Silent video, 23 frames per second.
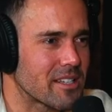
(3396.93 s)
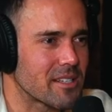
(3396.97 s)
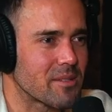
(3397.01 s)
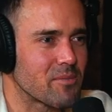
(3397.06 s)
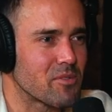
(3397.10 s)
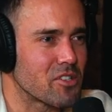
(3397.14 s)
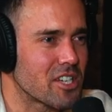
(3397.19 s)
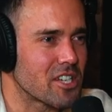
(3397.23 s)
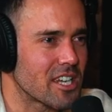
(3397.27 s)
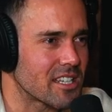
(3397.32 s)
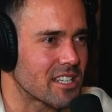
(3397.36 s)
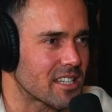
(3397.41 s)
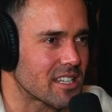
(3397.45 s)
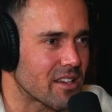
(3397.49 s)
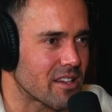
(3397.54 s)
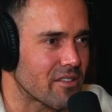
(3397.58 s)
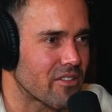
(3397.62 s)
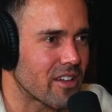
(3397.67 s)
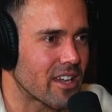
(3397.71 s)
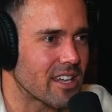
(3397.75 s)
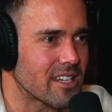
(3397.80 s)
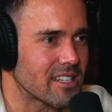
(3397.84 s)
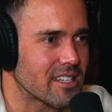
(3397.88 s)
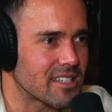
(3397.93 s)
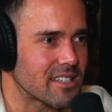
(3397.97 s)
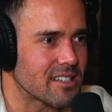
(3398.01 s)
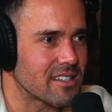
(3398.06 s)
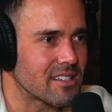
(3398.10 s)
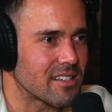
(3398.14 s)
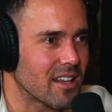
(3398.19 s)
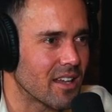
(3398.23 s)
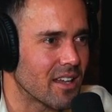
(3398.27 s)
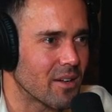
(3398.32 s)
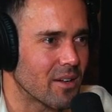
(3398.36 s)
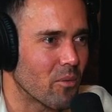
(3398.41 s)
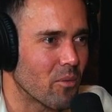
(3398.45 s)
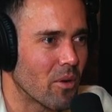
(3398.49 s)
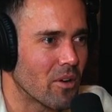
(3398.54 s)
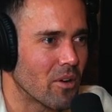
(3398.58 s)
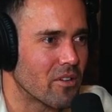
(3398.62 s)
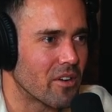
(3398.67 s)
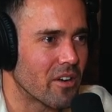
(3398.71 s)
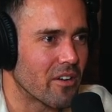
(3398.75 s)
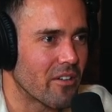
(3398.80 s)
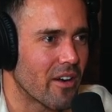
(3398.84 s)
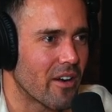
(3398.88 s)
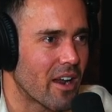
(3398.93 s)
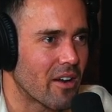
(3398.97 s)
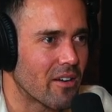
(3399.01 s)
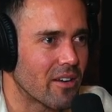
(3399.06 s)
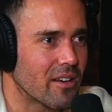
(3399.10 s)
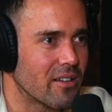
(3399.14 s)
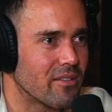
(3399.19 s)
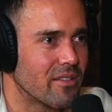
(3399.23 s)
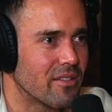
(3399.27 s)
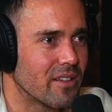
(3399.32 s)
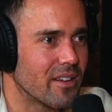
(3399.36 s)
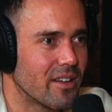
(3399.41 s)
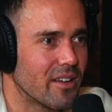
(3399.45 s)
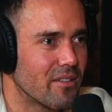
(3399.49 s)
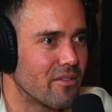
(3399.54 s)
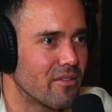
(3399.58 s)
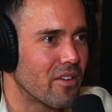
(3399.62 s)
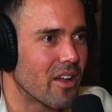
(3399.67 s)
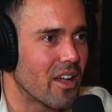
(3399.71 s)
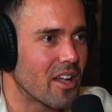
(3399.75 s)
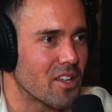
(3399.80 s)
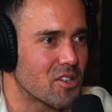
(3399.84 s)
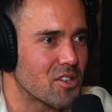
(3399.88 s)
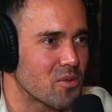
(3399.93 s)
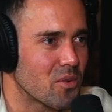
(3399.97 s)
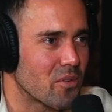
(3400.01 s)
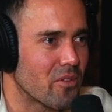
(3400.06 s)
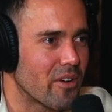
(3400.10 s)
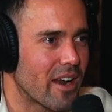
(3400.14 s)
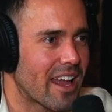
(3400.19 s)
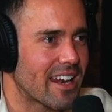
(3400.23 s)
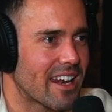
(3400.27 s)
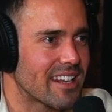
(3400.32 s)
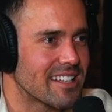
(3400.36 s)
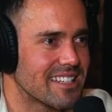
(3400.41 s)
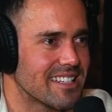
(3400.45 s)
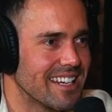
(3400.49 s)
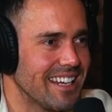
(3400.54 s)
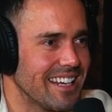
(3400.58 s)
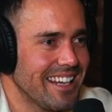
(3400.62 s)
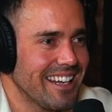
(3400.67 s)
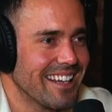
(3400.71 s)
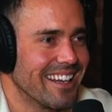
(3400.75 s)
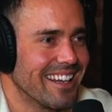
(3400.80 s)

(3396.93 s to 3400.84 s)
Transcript: some shit to their face and, like, wandering around virtual reality.